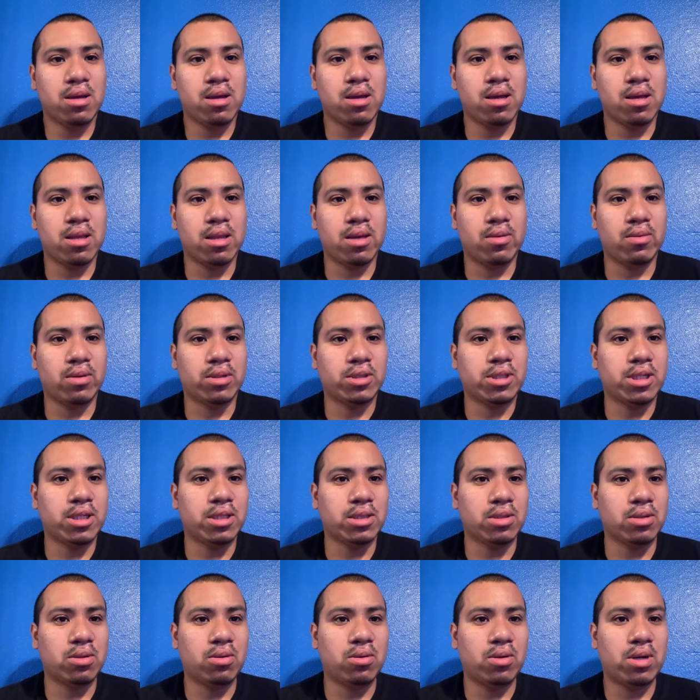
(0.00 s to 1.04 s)
and that would change
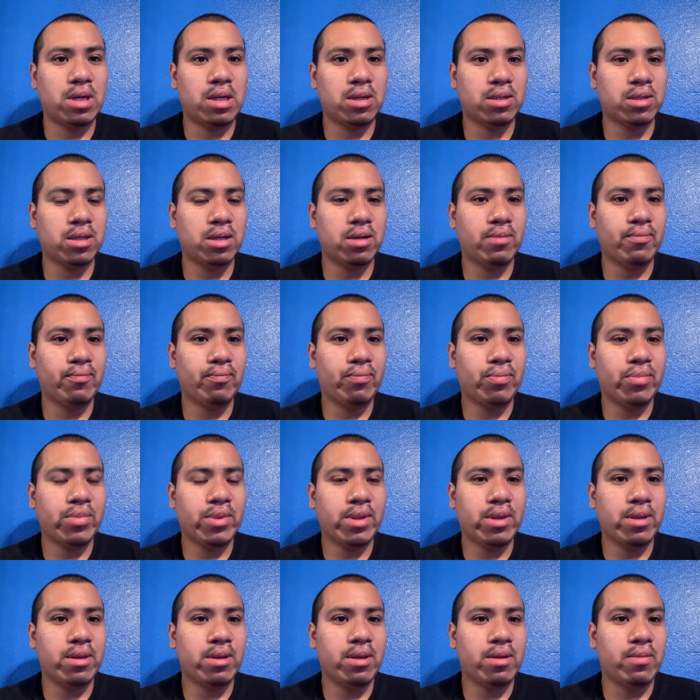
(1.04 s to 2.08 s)
the whole outcome,
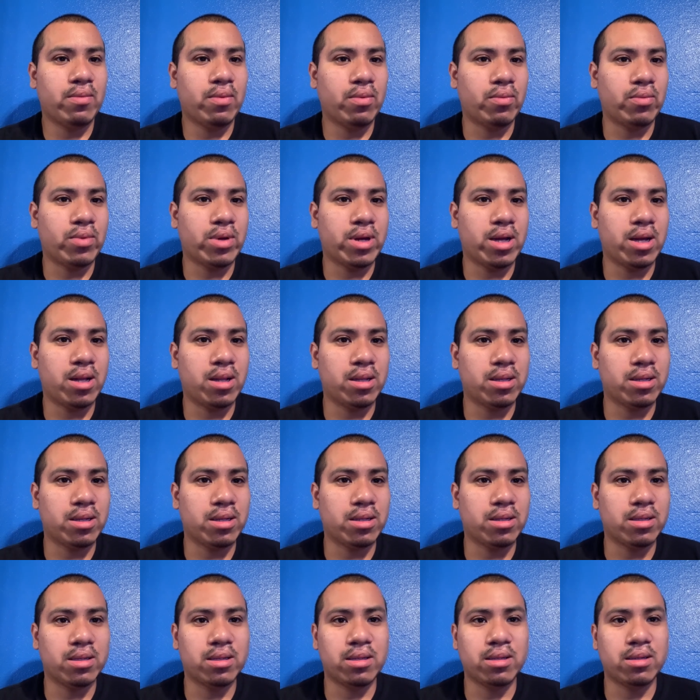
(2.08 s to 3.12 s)
but in
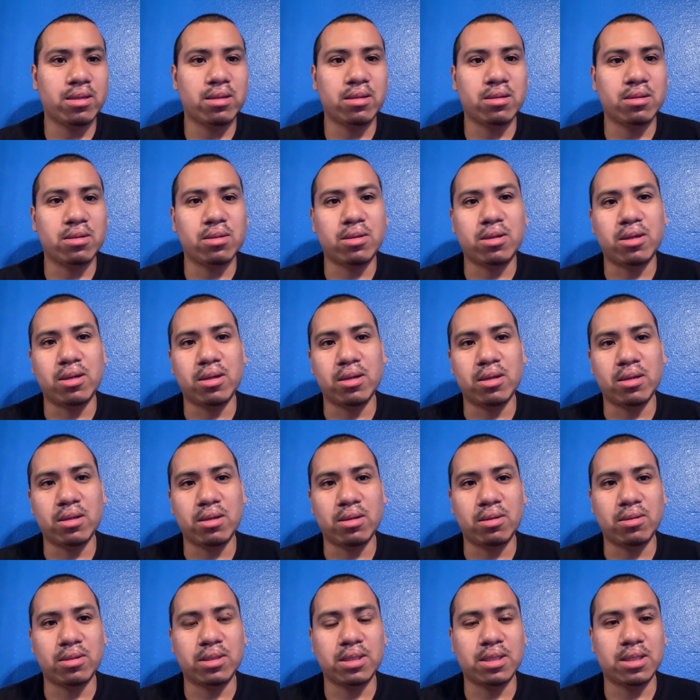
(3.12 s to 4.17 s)
reality, you couldn't, you
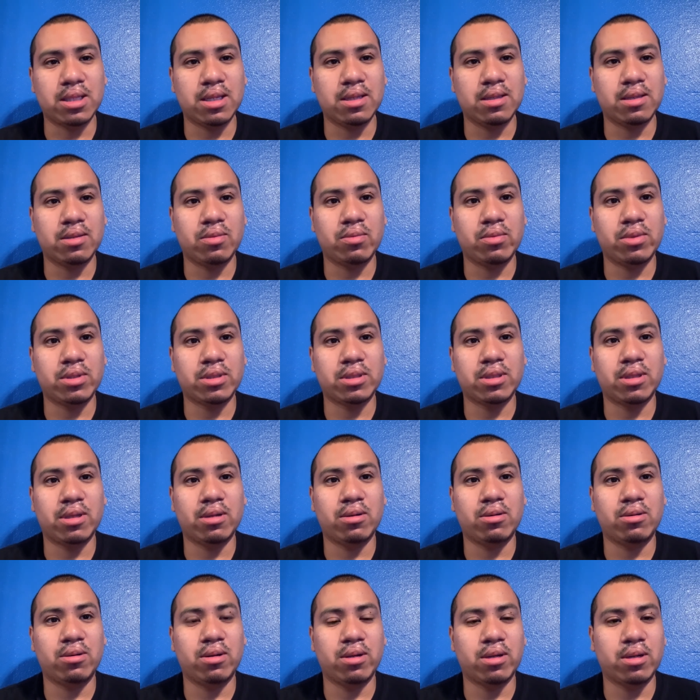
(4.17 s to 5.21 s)
know. Sometimes I wish like,
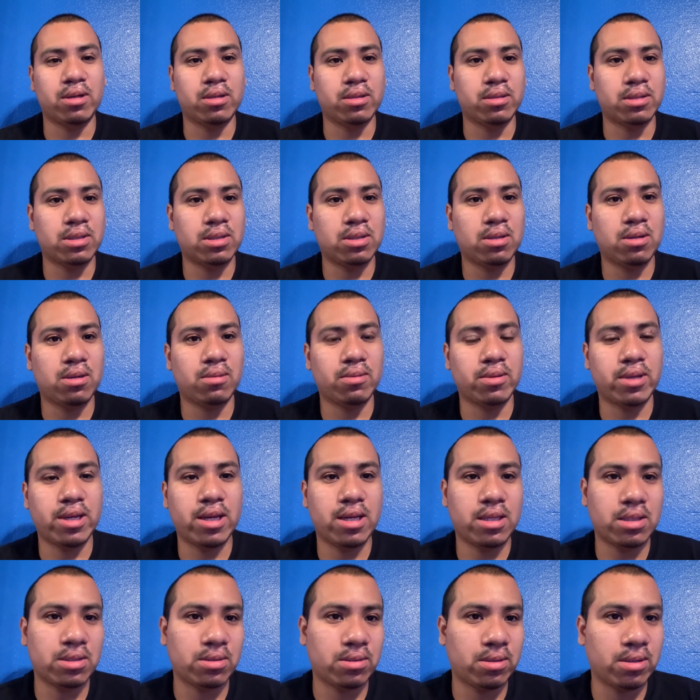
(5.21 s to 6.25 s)
oh, I could have solved
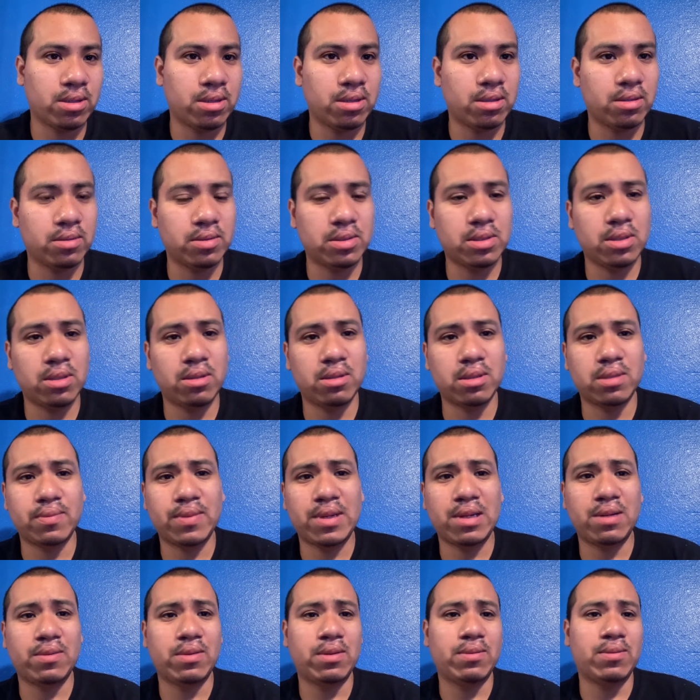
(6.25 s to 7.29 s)
cancer, I could have solved
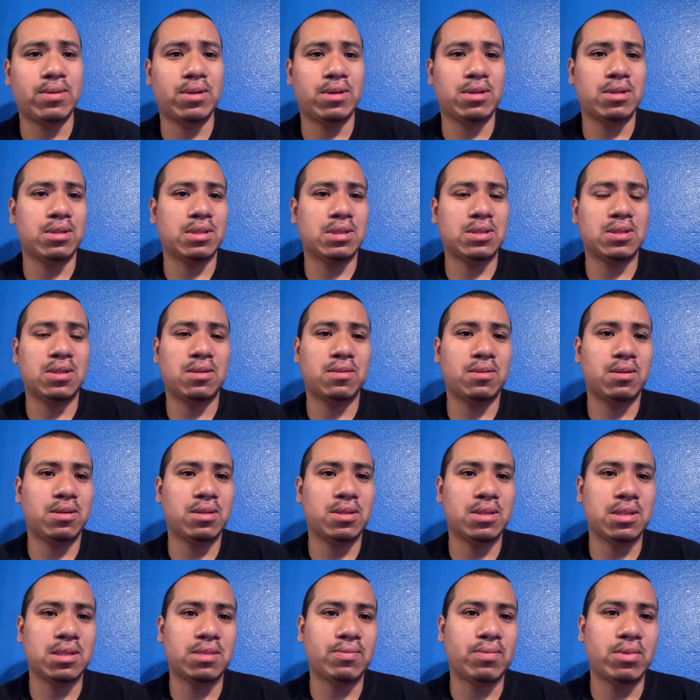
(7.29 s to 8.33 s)
spine bit, but I could have solved all
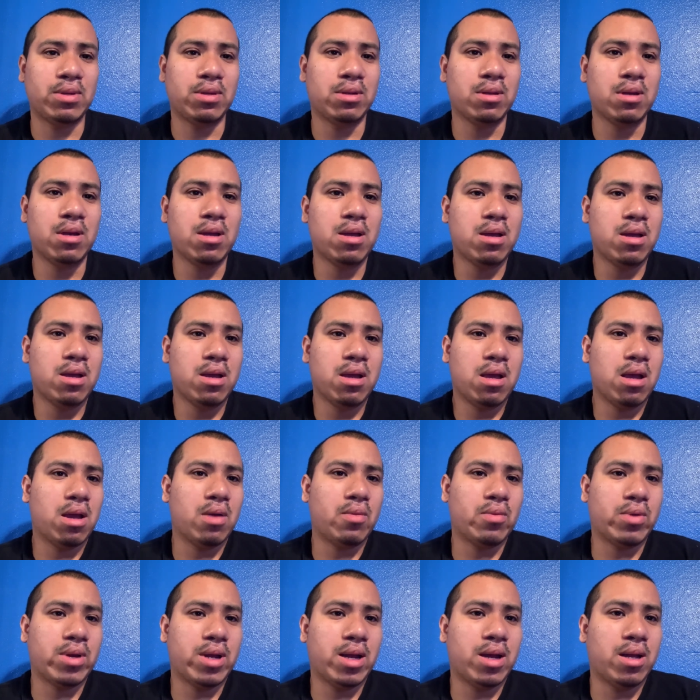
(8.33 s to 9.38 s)
this, but
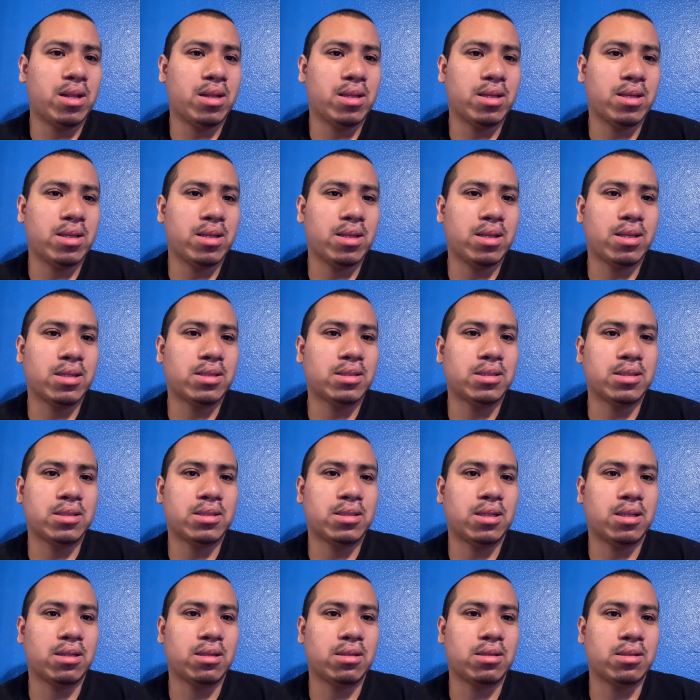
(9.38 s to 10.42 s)
in reality, that's just
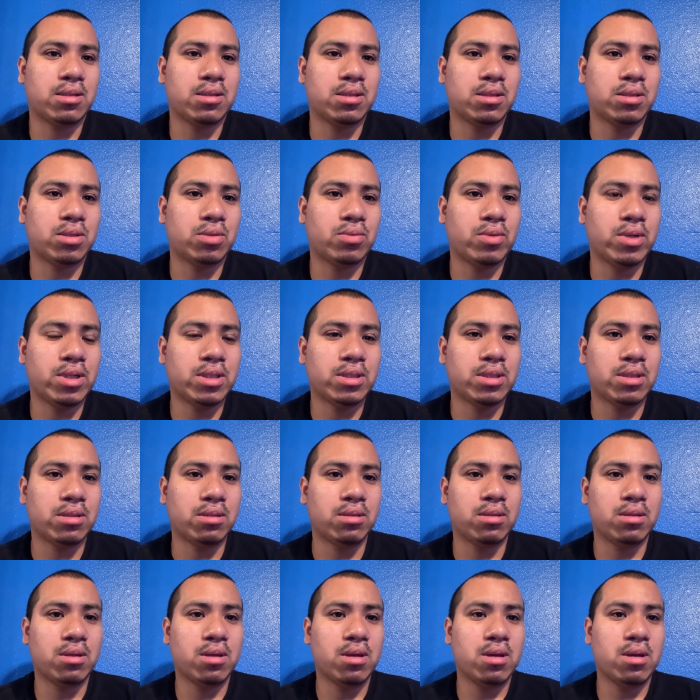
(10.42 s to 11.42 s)
not the situation.